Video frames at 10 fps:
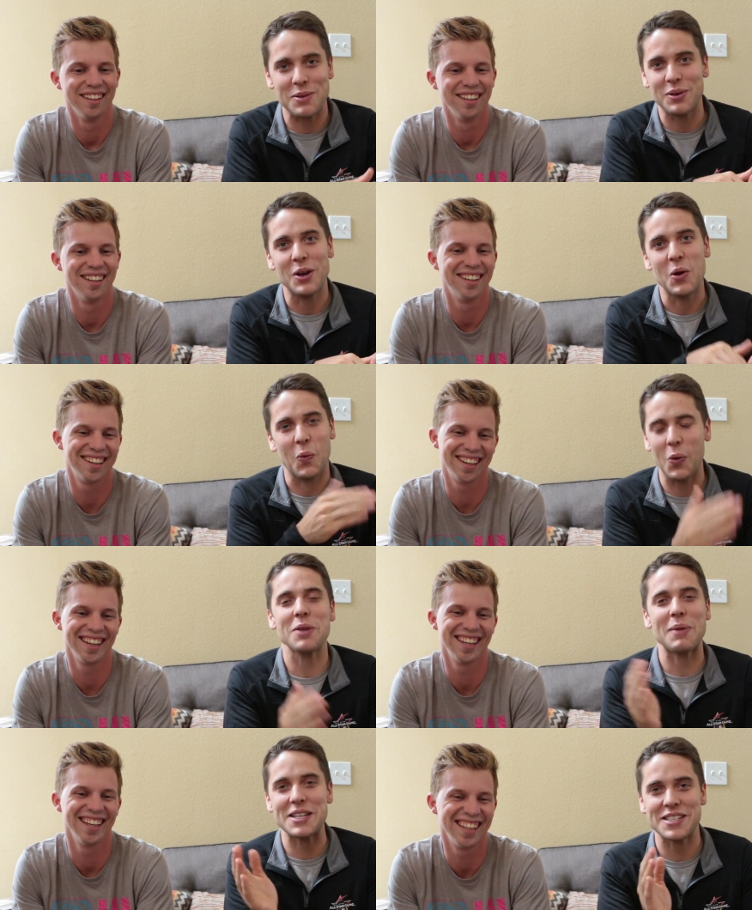Speaker 1: them one
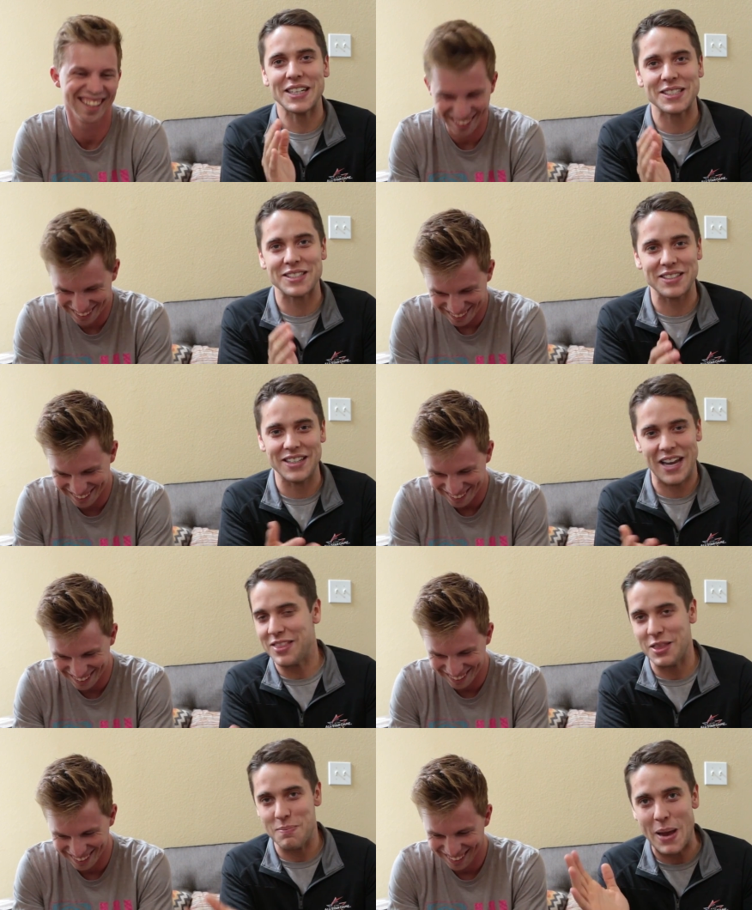of my sets
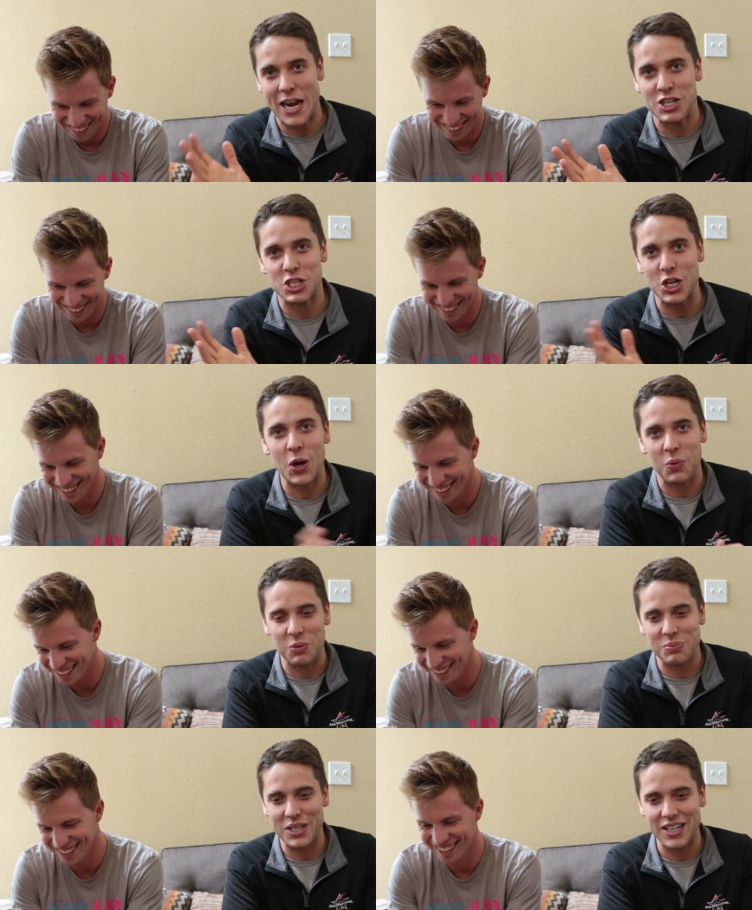in the main show
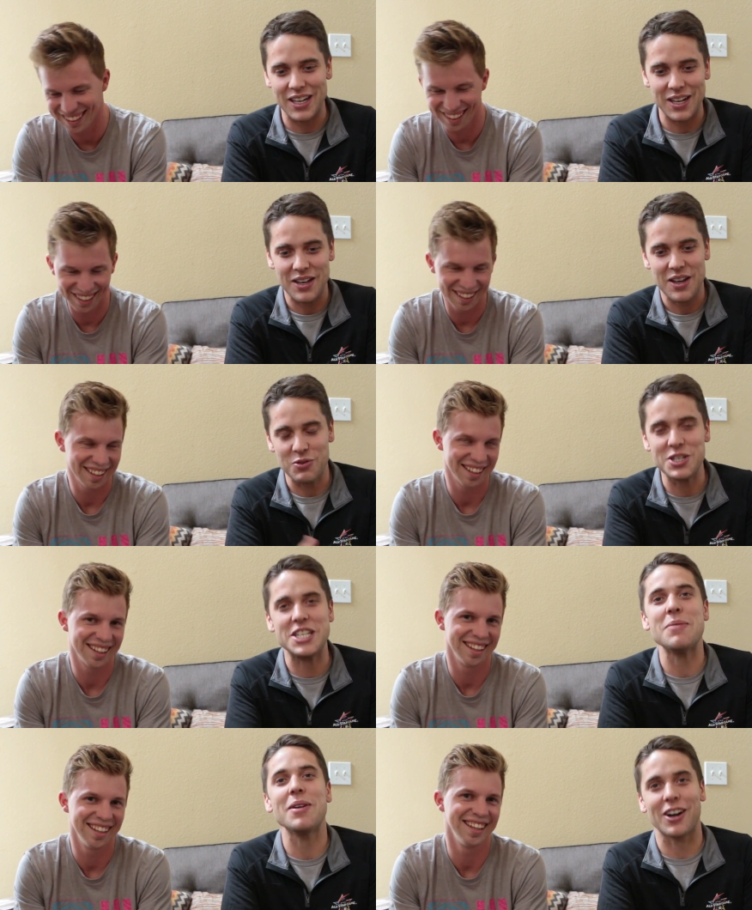will be uh,
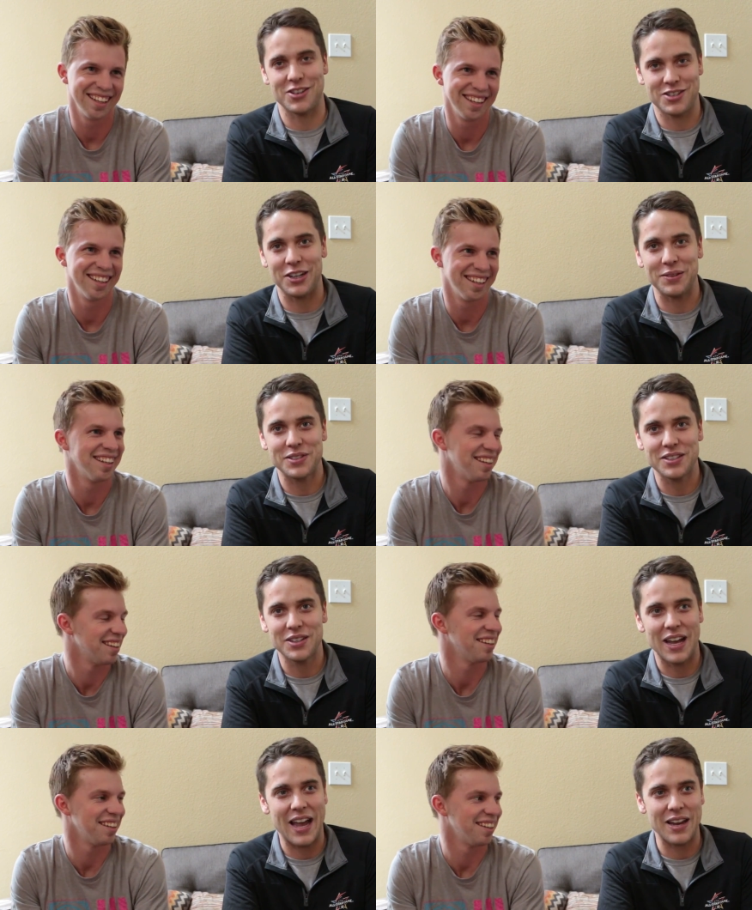redeeming ourselves.
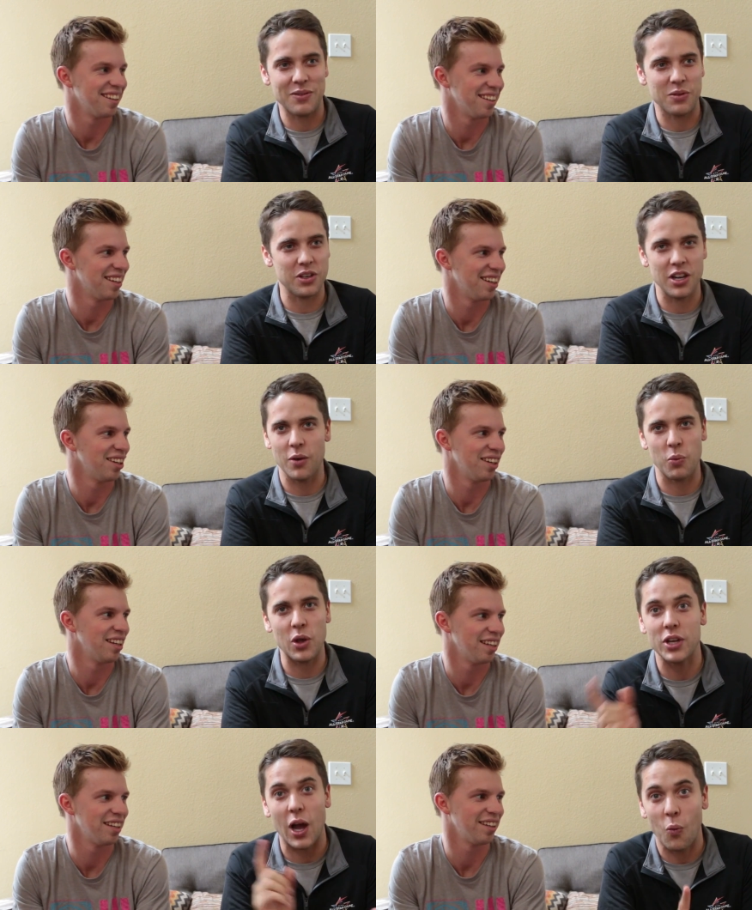And, you know, we
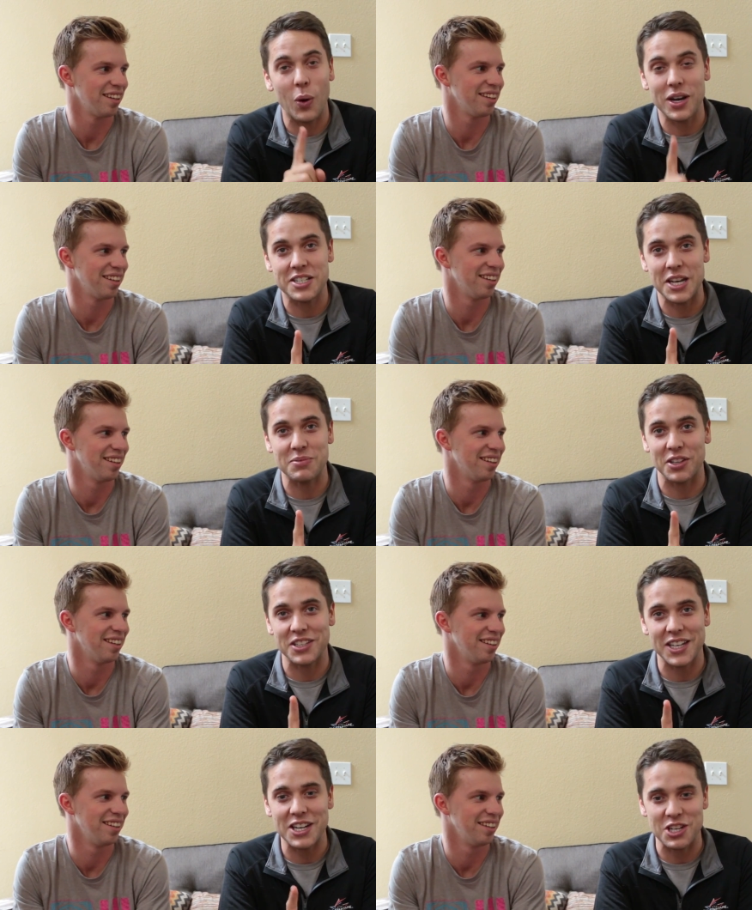only got one attempt on the
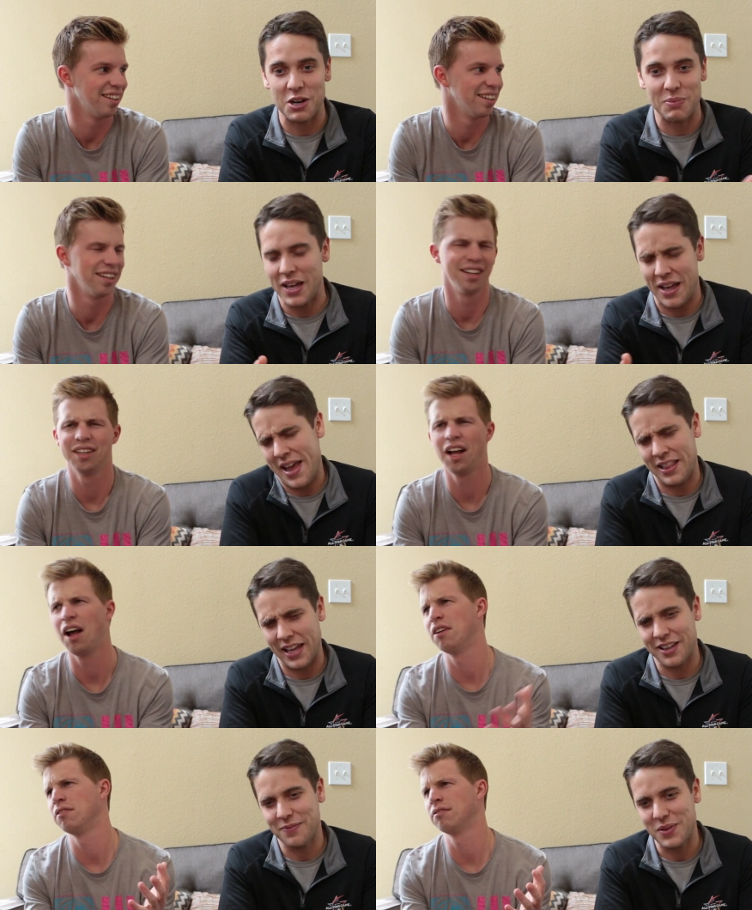TODAY Show, but hey,
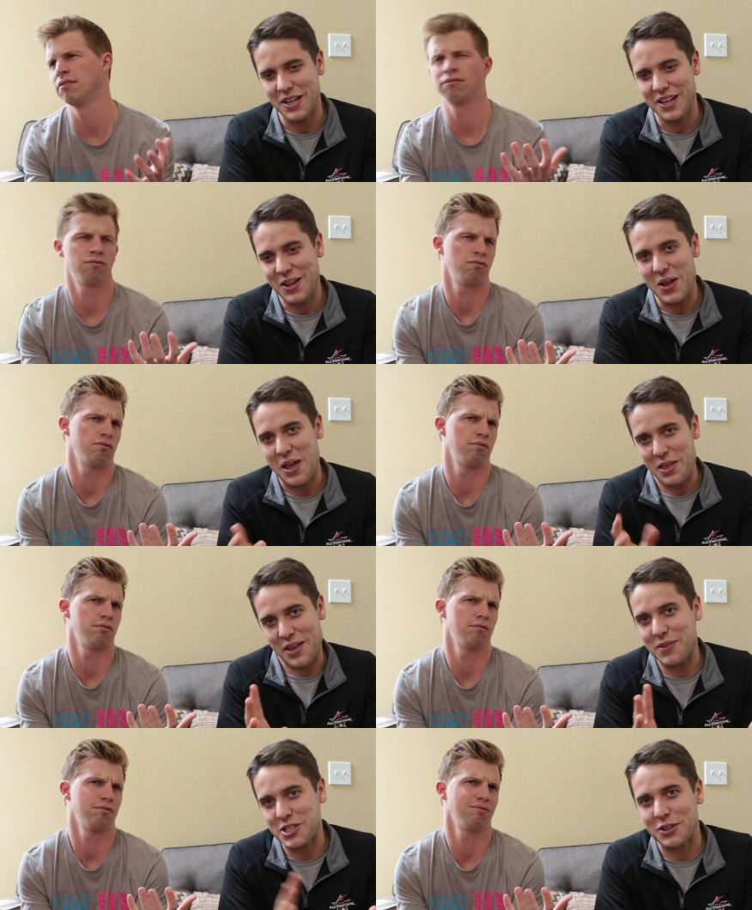like,
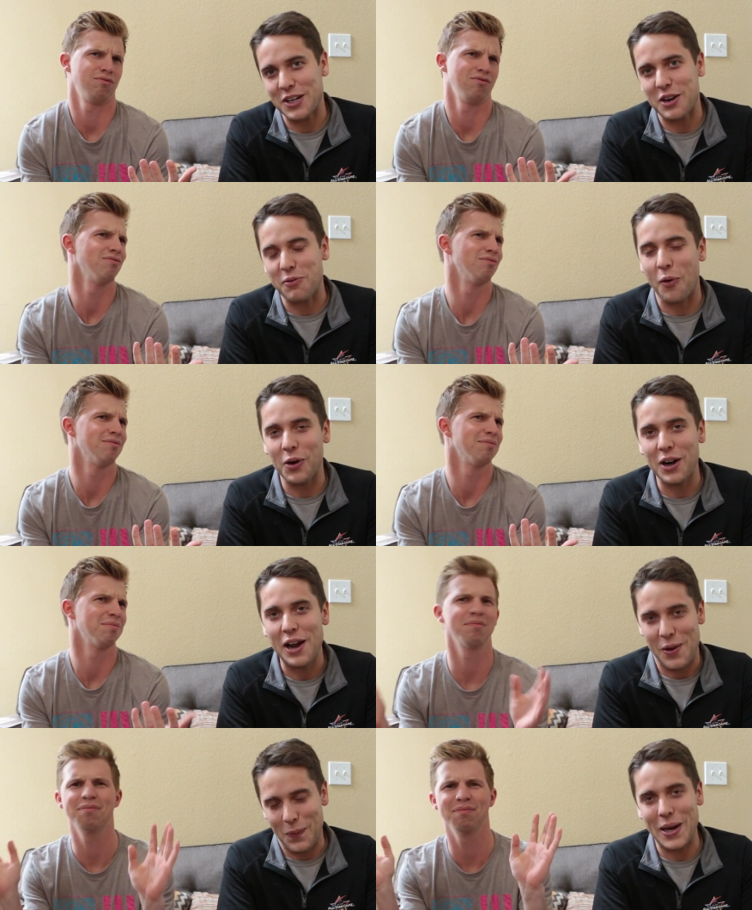give us three or
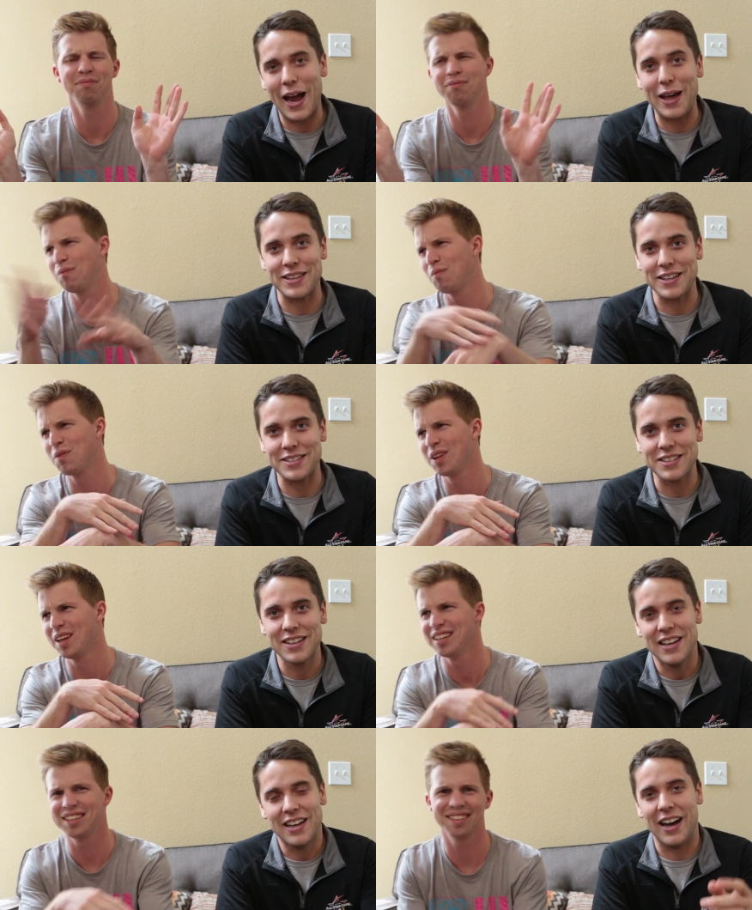four, we got this.
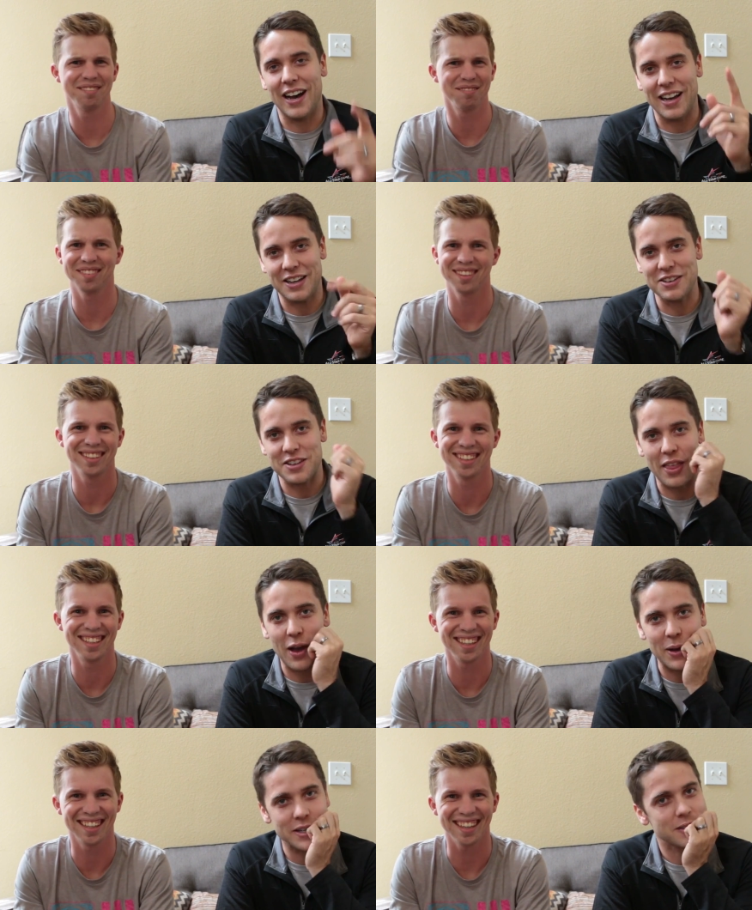Uh, here's how
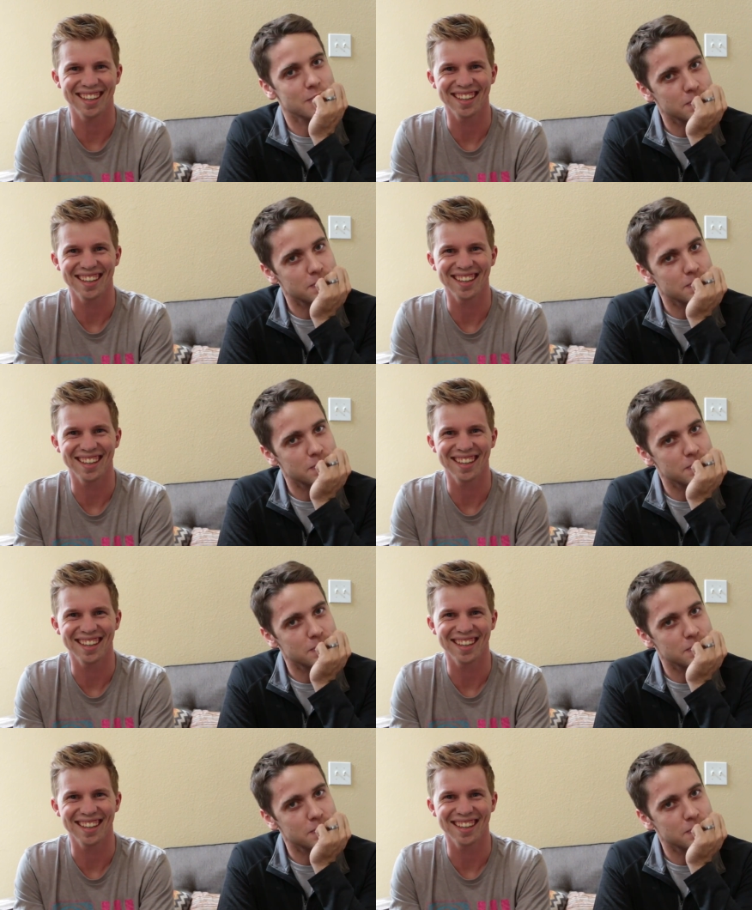that went.